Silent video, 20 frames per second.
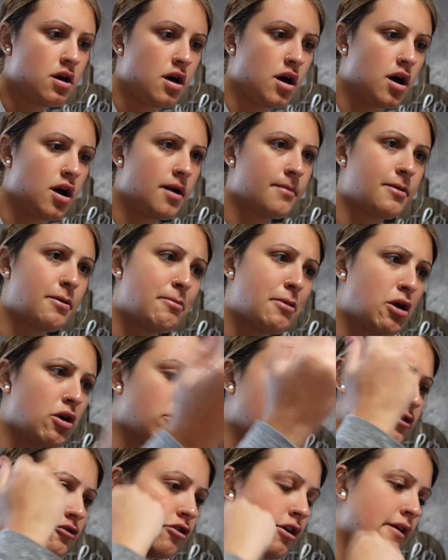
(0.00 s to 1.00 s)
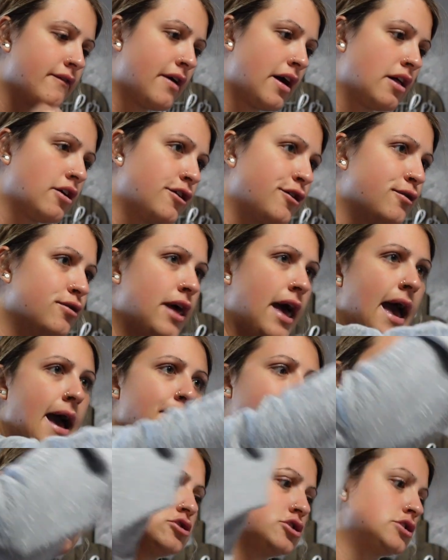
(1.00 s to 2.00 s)
Um, the milk is great value. The
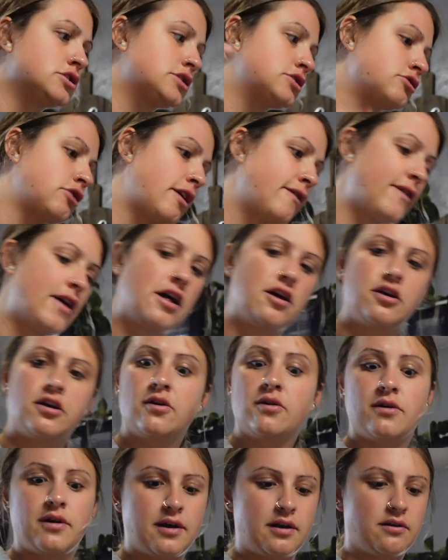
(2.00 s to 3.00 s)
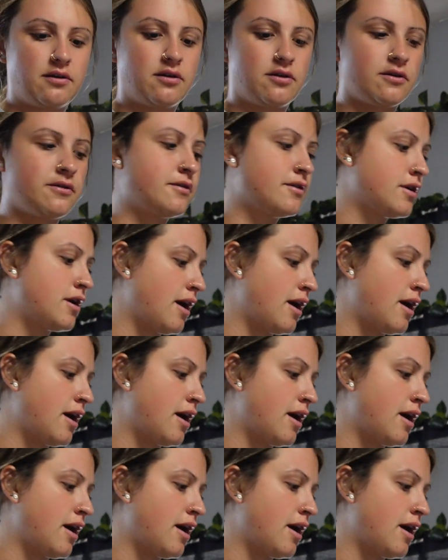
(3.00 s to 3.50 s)
apple juice is great value. I don't know.